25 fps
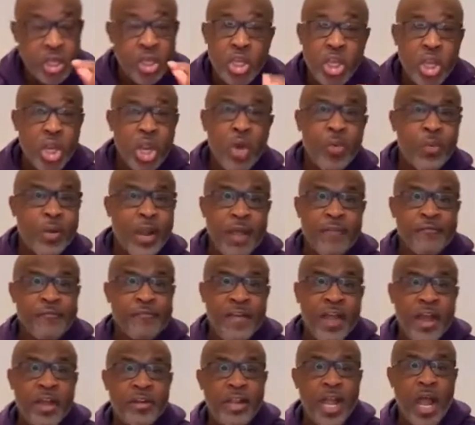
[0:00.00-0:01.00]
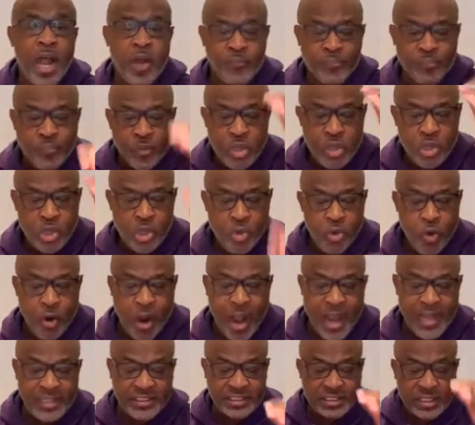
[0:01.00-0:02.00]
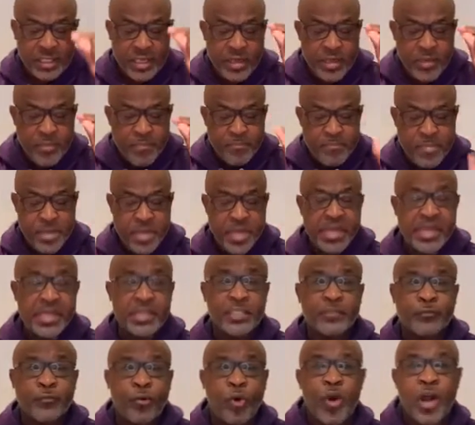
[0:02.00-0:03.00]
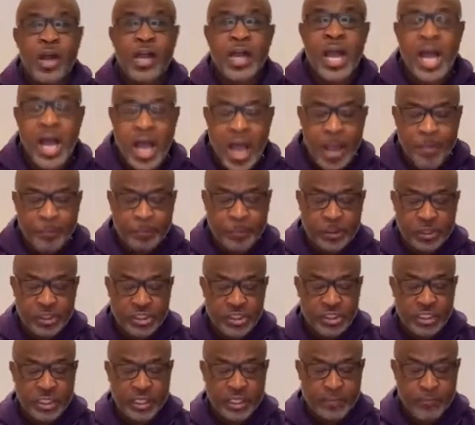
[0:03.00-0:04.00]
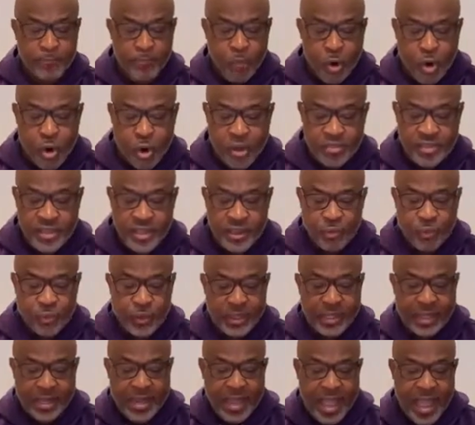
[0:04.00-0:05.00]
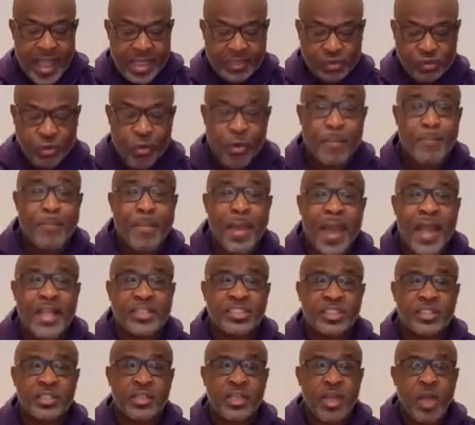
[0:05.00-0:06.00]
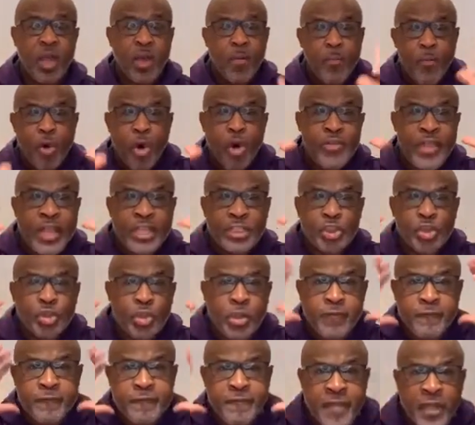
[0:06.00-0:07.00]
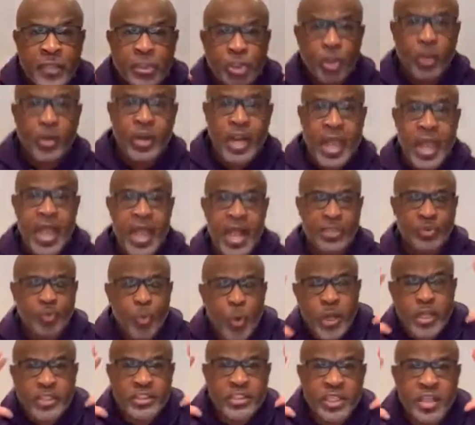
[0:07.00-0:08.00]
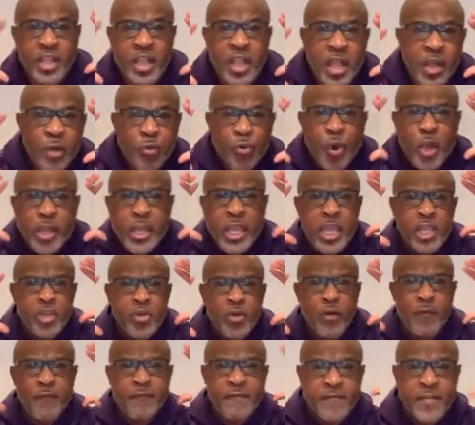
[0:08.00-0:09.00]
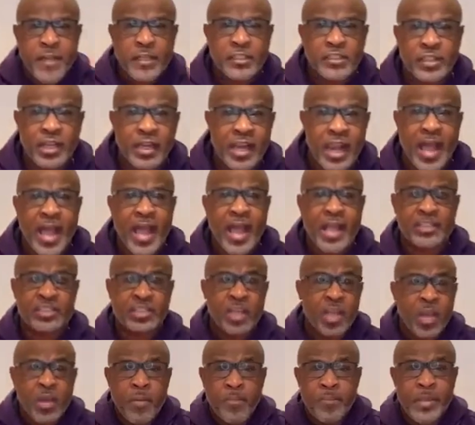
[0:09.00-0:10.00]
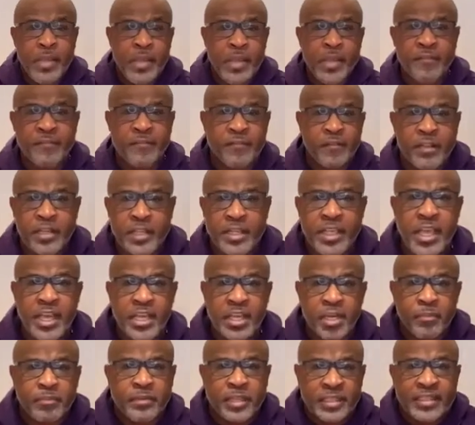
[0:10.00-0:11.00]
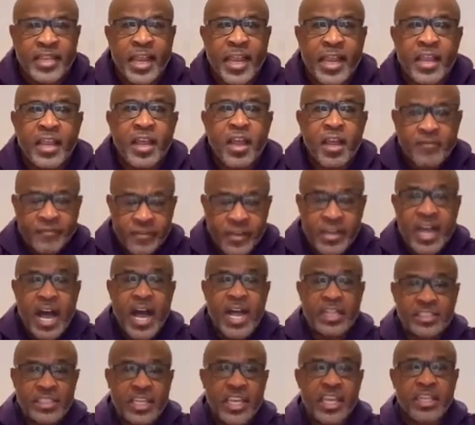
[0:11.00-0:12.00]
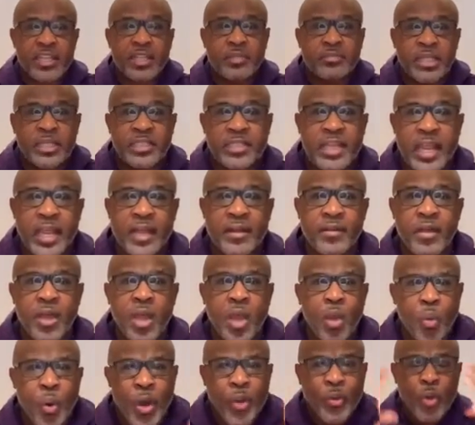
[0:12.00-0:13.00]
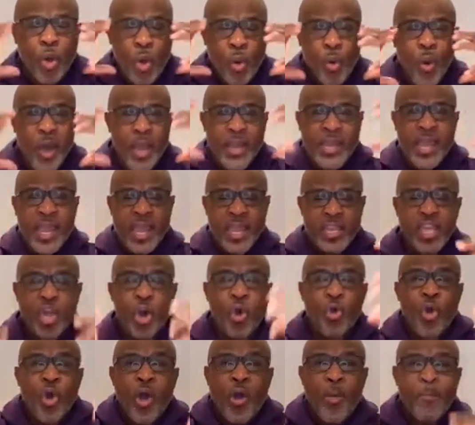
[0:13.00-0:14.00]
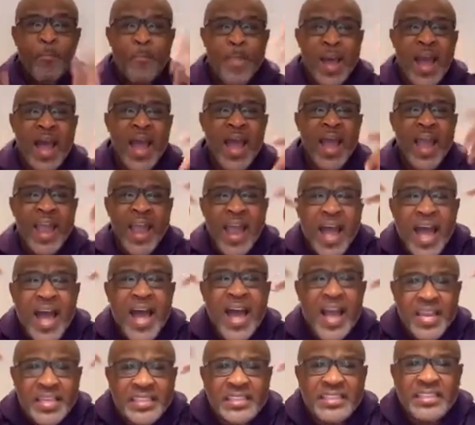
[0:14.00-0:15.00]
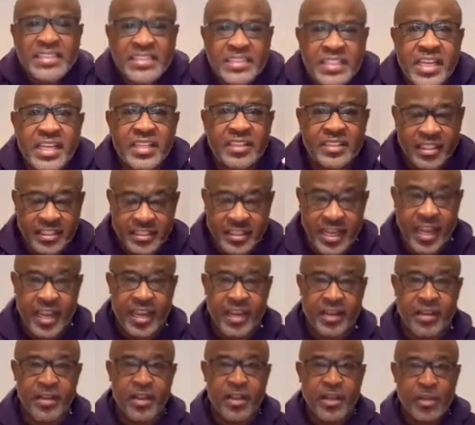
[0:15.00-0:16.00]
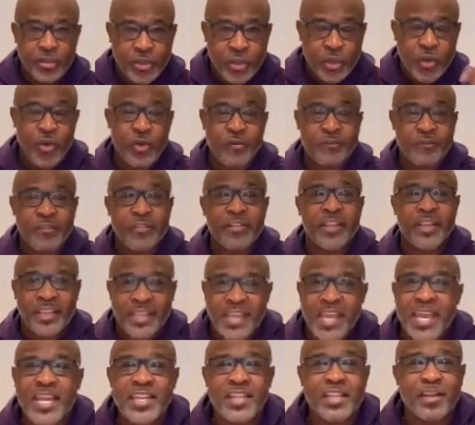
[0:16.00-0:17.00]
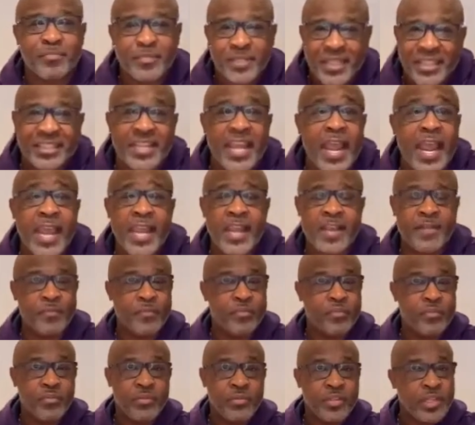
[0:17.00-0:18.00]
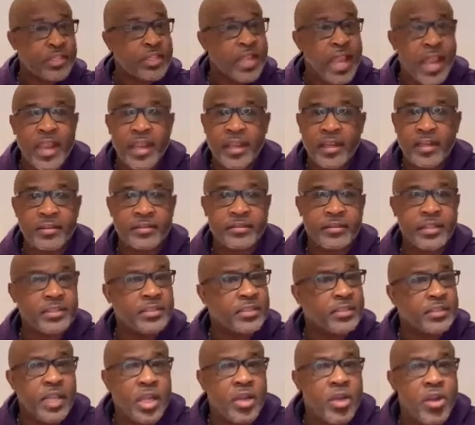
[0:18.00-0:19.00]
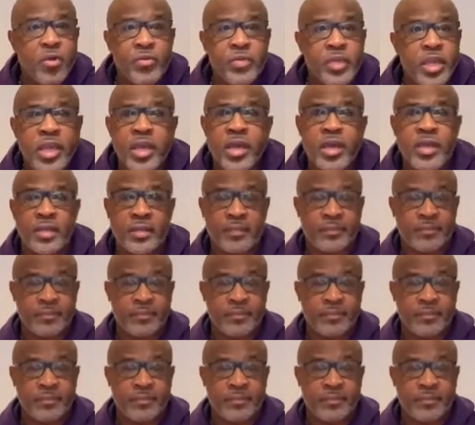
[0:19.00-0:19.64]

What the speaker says: You know what I found out? Christ means for accomplishing more than we can actually imagine, more that you can visualize. What is it? What can you visualize being for the kingdom today, for God's kingdom today? What can your mind eye see today doing for the kingdom today? Today, this is a new year.